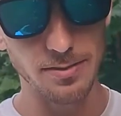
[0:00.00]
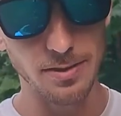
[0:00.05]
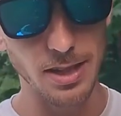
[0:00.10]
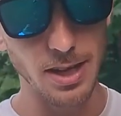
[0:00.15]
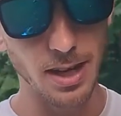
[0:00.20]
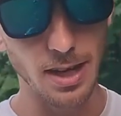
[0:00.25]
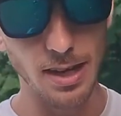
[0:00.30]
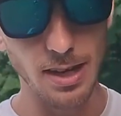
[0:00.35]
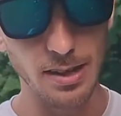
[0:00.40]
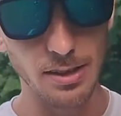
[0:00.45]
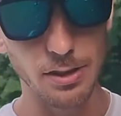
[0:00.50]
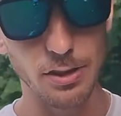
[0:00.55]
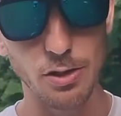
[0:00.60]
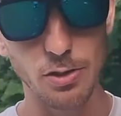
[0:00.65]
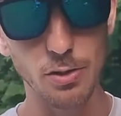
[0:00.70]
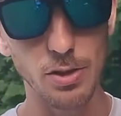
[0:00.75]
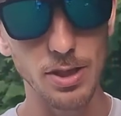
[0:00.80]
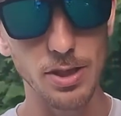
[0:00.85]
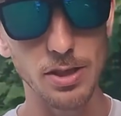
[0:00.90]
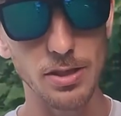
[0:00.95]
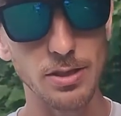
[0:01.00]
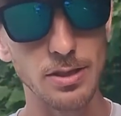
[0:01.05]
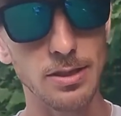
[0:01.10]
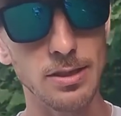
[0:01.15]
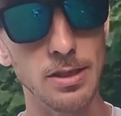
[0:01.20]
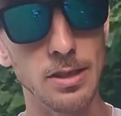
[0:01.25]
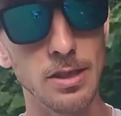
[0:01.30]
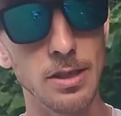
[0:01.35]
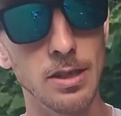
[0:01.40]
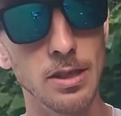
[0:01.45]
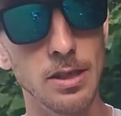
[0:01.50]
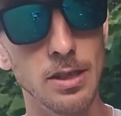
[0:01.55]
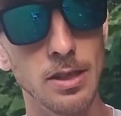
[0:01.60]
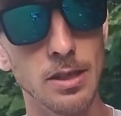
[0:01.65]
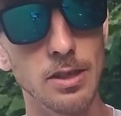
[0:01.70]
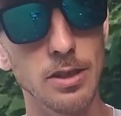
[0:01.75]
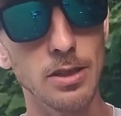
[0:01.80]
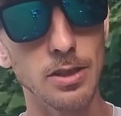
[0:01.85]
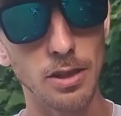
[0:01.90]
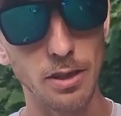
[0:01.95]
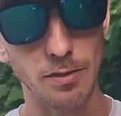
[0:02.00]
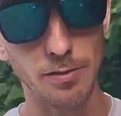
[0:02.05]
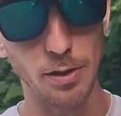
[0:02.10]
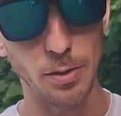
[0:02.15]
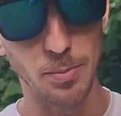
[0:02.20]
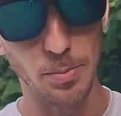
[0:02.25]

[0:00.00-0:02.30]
concrete culvert